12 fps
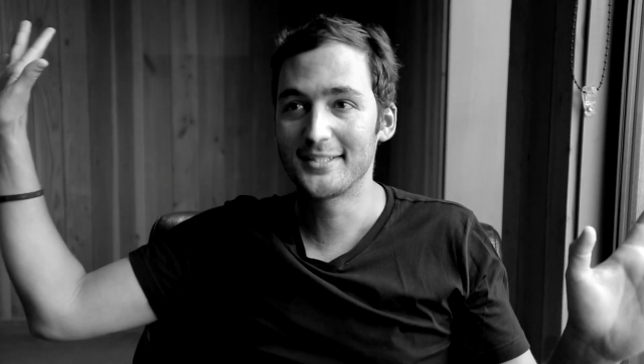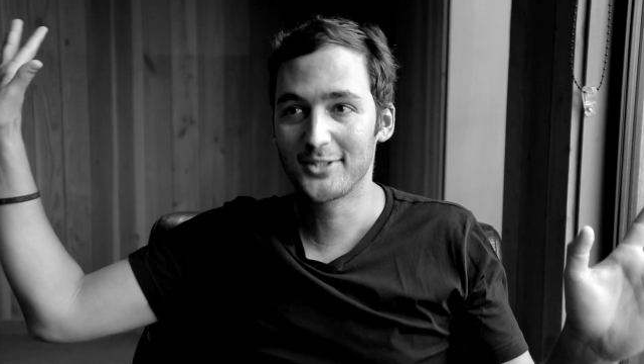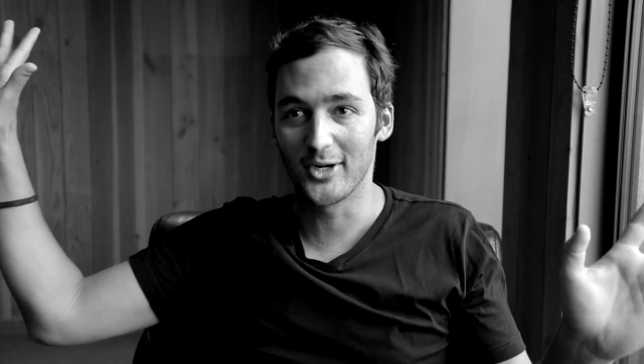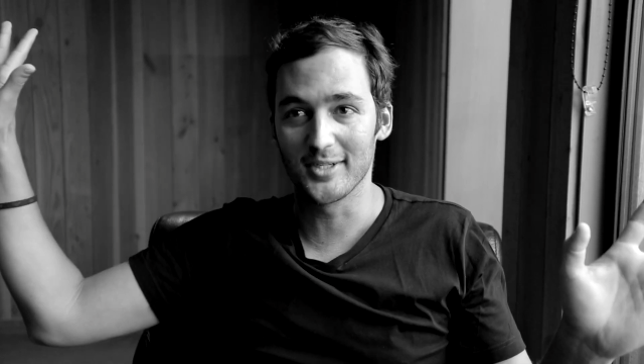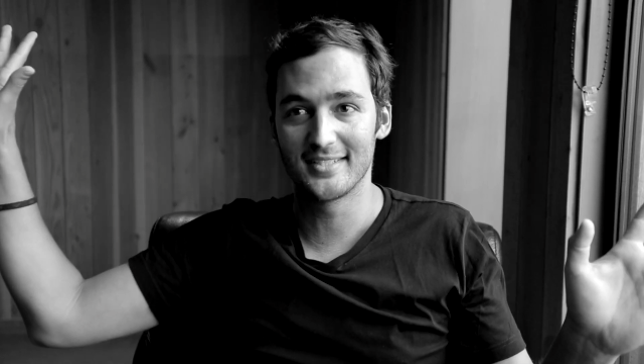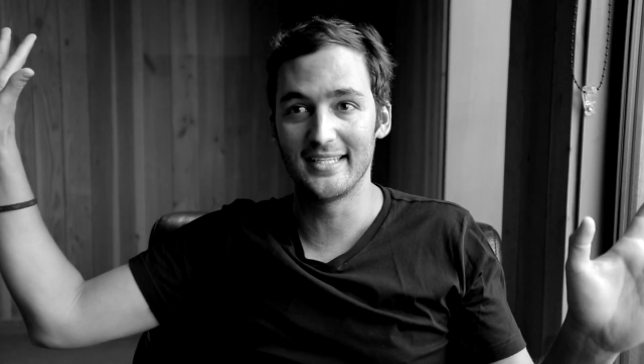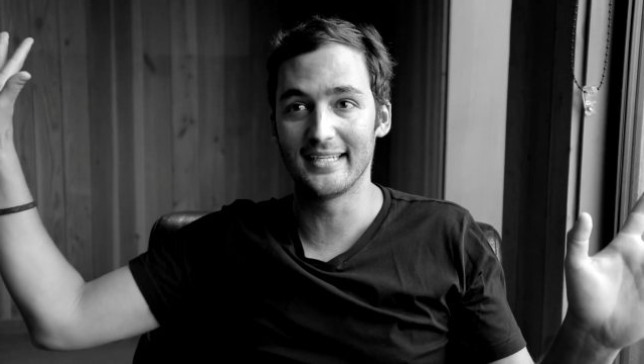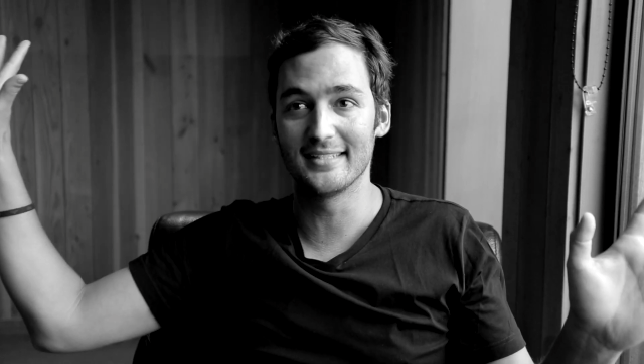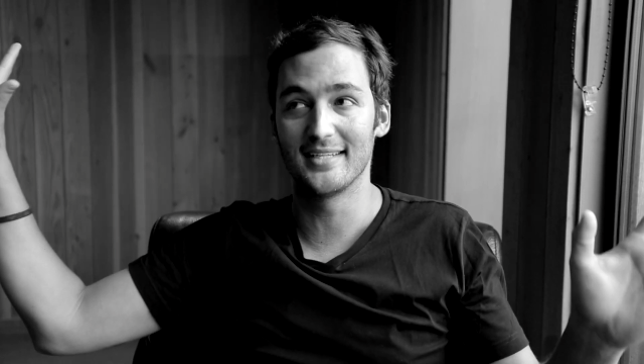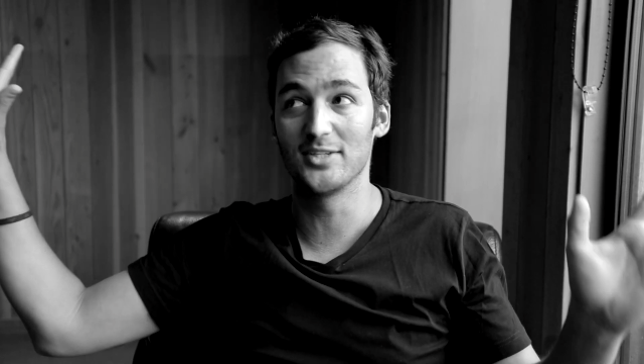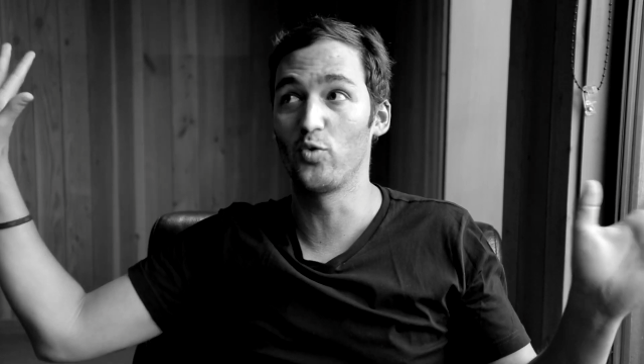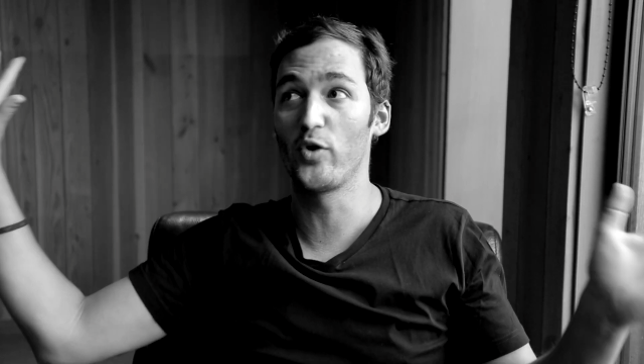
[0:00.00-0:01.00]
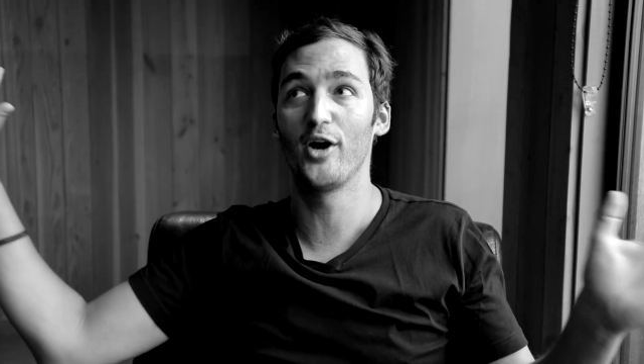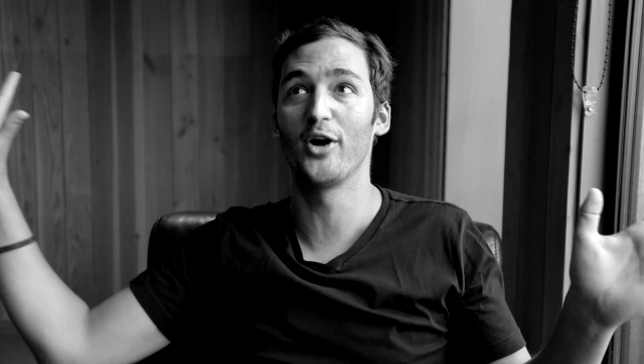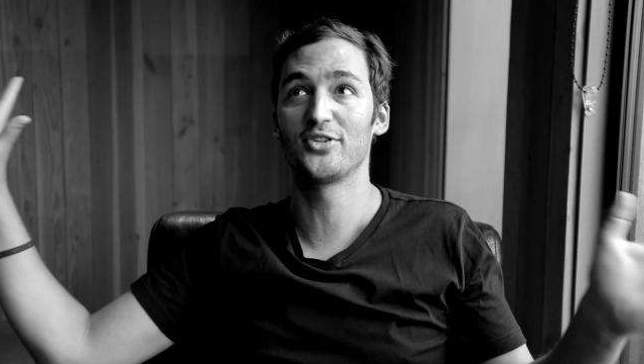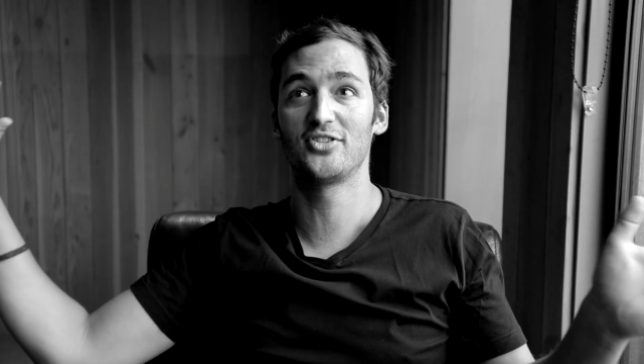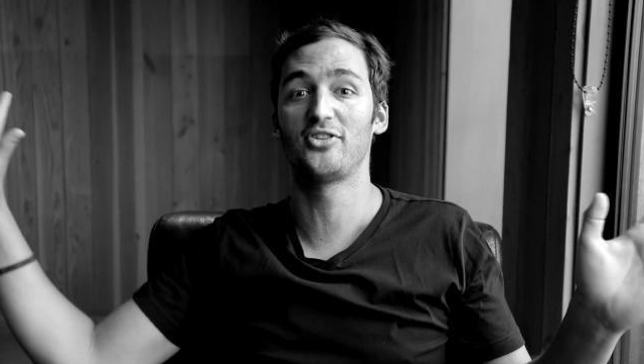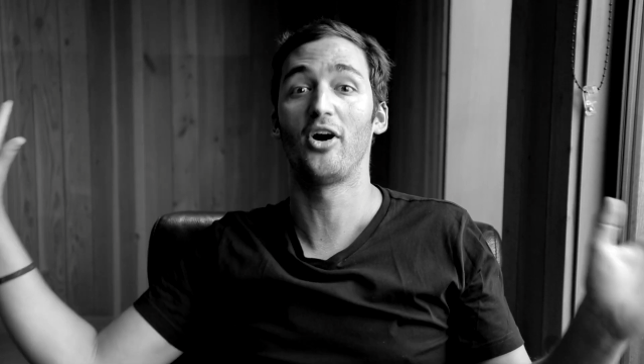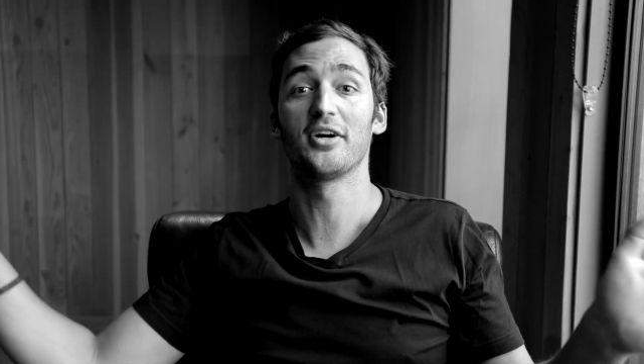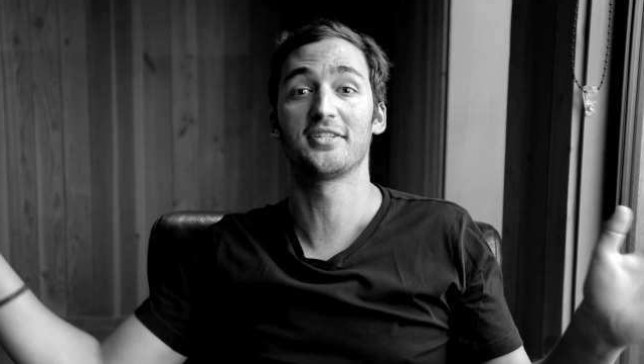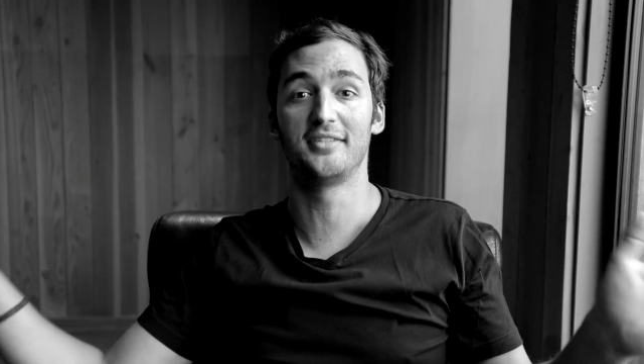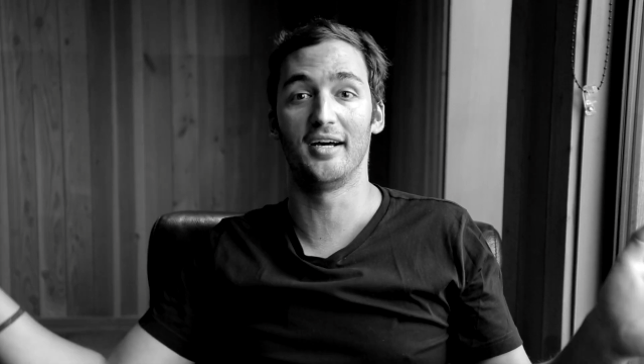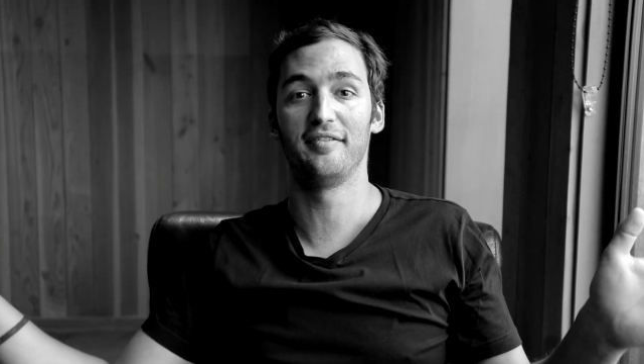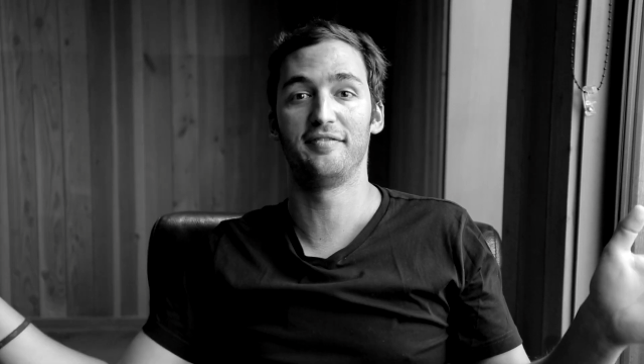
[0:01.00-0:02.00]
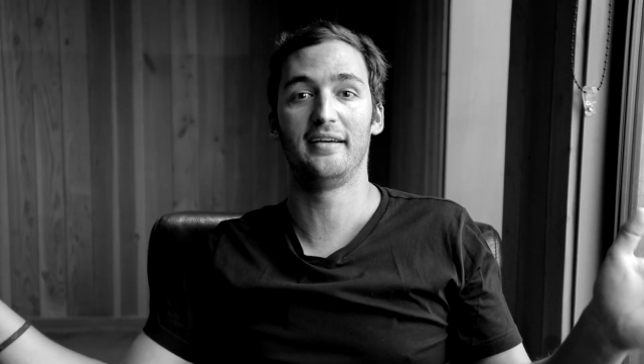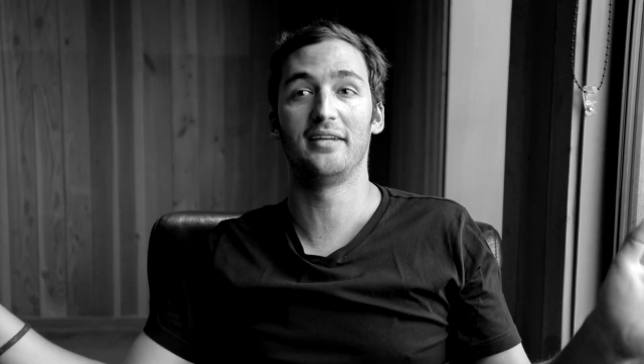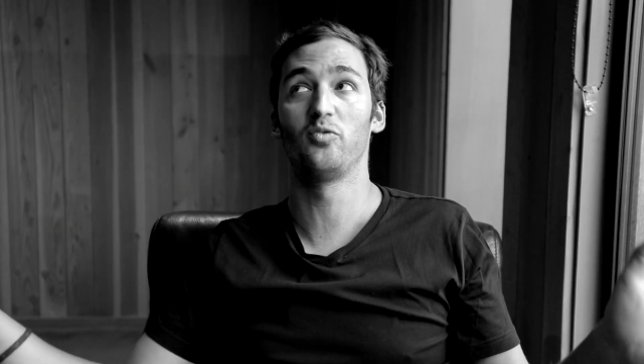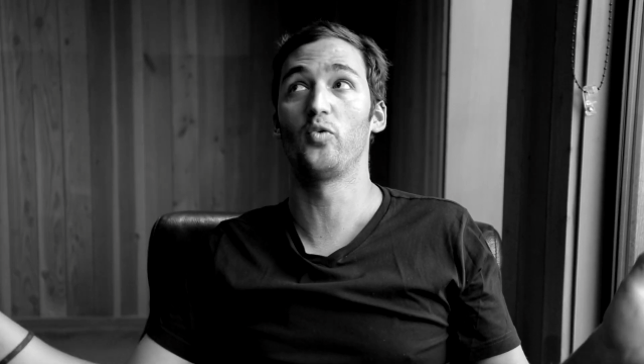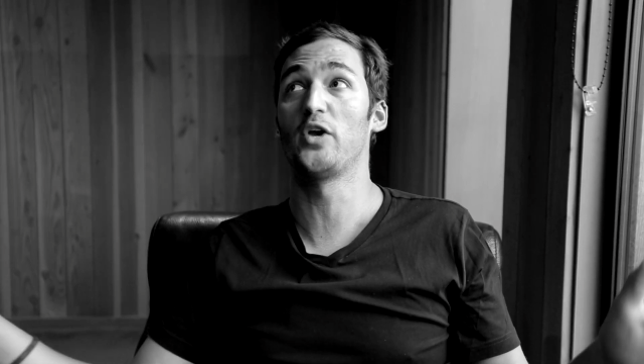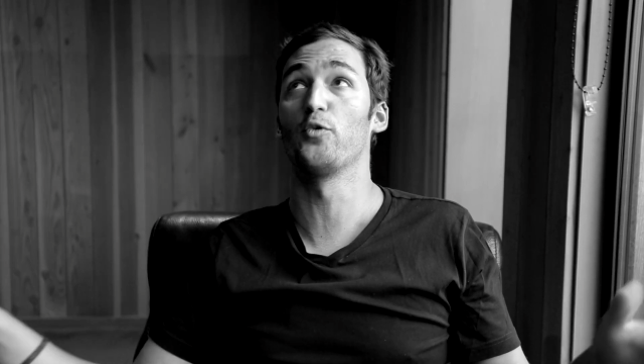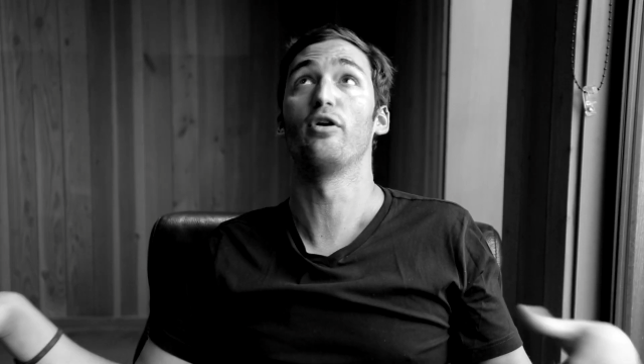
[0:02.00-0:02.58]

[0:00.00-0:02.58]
As Carl Sagan says, we are star stuff, and we